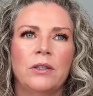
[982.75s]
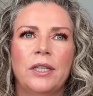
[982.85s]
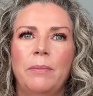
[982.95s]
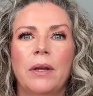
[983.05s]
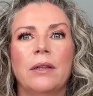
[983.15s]

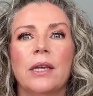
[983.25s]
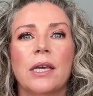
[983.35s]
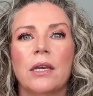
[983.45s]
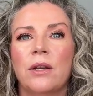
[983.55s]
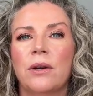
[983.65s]
Typically,
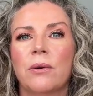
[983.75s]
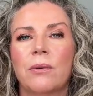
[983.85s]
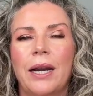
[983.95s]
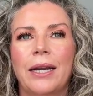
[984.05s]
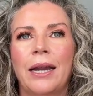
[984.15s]
you know,
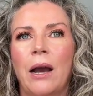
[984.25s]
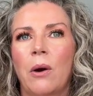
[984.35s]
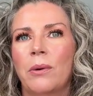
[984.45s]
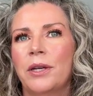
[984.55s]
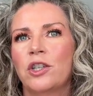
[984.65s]
right
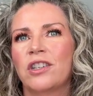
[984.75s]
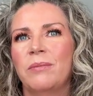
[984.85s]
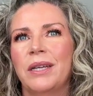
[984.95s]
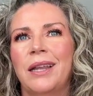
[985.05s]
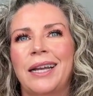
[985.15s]
now it should
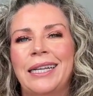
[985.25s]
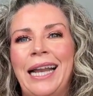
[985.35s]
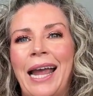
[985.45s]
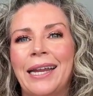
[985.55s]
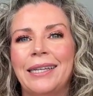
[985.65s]
be like
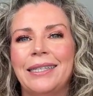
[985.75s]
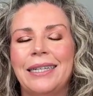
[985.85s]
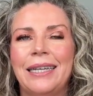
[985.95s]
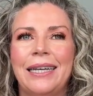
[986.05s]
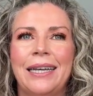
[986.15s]

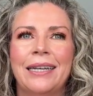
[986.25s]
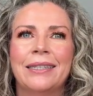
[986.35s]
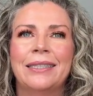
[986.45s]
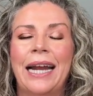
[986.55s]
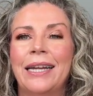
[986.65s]
90,
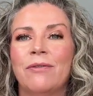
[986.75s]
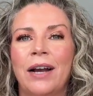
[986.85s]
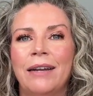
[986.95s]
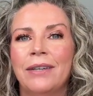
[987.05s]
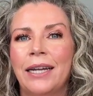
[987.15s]

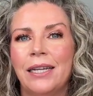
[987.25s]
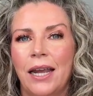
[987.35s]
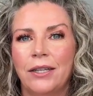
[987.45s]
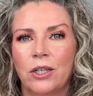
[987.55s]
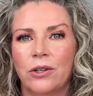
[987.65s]
95,
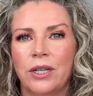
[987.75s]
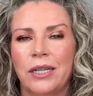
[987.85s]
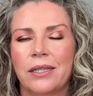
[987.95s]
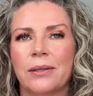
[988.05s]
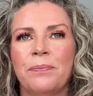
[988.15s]
98
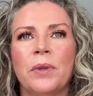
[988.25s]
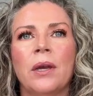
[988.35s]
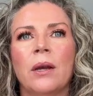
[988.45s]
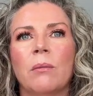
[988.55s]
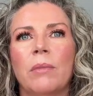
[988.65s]
degrees,
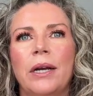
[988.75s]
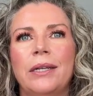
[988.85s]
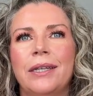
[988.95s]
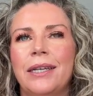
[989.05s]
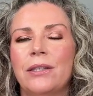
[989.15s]

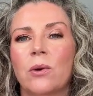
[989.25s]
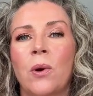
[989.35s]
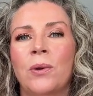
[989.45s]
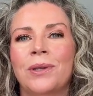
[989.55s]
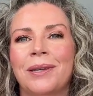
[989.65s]
but it's
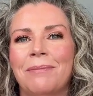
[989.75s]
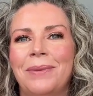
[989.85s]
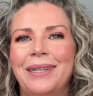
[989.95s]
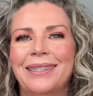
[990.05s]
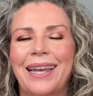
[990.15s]
only
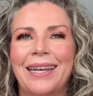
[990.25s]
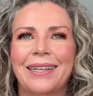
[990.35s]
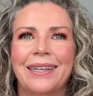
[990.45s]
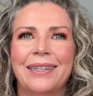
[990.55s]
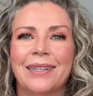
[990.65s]
been
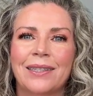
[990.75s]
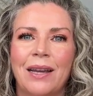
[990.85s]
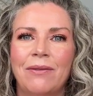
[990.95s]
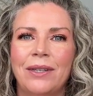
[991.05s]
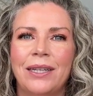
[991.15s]
like in the
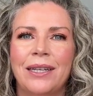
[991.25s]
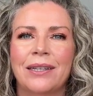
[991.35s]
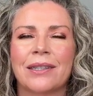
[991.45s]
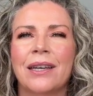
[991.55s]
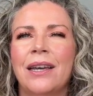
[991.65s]

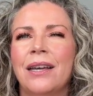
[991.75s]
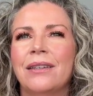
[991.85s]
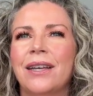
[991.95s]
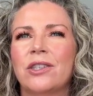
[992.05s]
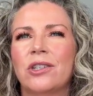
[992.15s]
70s
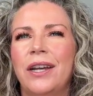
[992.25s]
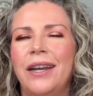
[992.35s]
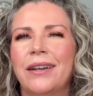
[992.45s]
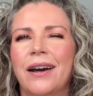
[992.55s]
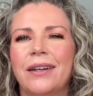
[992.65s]

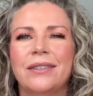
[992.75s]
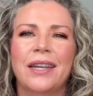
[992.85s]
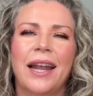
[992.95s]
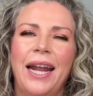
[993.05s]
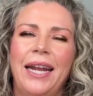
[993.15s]
Yesterday I got
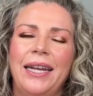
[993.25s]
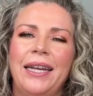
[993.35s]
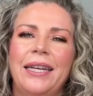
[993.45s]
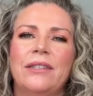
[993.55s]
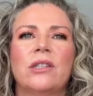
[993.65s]
to
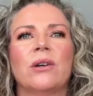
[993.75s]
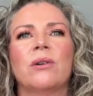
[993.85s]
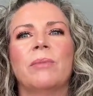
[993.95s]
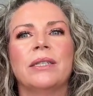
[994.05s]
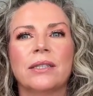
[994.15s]
80,
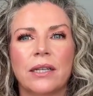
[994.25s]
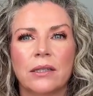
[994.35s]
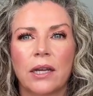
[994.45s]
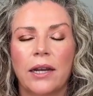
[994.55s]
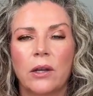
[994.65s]
so my
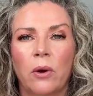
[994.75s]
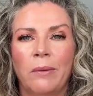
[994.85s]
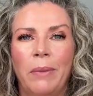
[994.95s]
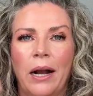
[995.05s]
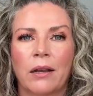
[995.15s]
skin's kind of
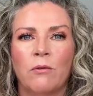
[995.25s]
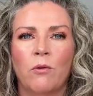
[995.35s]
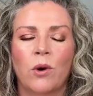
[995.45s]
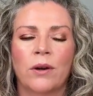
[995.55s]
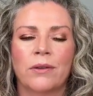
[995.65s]
going back and
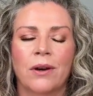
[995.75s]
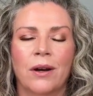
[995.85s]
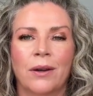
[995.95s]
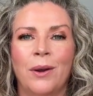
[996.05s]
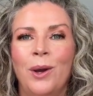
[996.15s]
forth
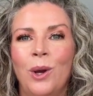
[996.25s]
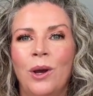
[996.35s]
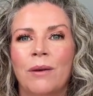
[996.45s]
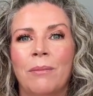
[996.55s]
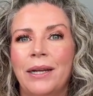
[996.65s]
on
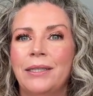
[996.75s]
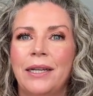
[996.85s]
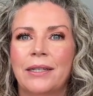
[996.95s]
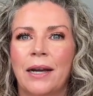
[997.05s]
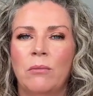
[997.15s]
my
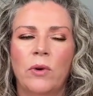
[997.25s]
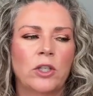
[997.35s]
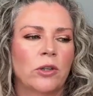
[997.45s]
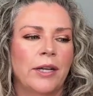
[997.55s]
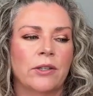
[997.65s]
daytime
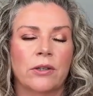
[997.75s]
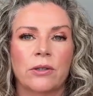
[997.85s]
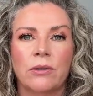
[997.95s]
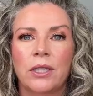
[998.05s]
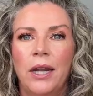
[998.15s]
moisturizer.
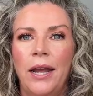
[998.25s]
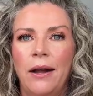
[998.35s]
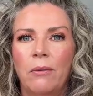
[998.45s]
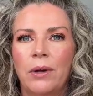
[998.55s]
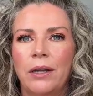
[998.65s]
So today
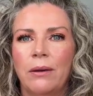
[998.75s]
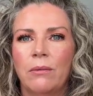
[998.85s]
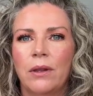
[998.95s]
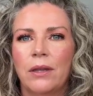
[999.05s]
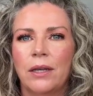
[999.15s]
I went in
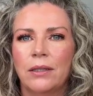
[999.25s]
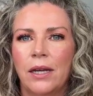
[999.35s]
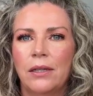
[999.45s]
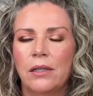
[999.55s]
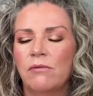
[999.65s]
with the
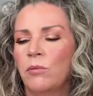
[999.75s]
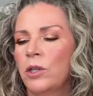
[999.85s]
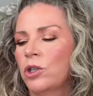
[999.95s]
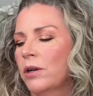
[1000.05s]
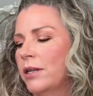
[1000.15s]
intensive
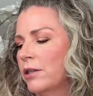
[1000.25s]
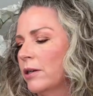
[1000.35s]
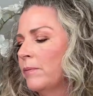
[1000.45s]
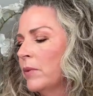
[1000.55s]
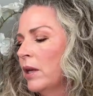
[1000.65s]

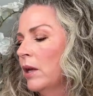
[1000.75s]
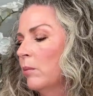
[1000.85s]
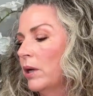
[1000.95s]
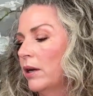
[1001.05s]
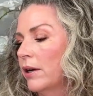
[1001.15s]
moisturizer,
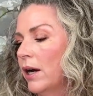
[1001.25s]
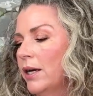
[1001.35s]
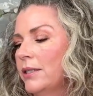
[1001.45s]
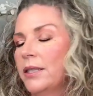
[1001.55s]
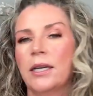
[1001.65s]
but on
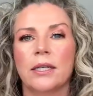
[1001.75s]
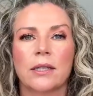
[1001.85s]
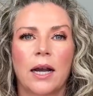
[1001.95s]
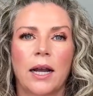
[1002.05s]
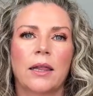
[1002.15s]
hot
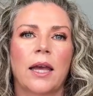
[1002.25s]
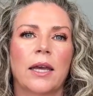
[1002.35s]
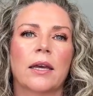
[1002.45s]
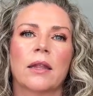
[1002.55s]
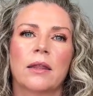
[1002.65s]
days, I
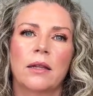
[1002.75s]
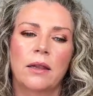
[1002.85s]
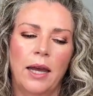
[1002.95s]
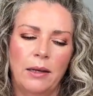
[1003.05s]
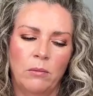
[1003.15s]
like the
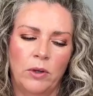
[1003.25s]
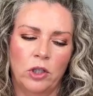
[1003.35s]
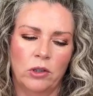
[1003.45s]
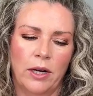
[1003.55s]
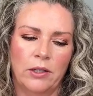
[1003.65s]
light
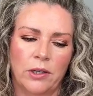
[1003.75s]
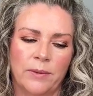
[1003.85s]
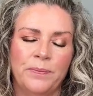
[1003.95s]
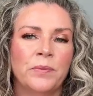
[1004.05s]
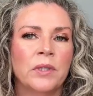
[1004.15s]
moisturizer.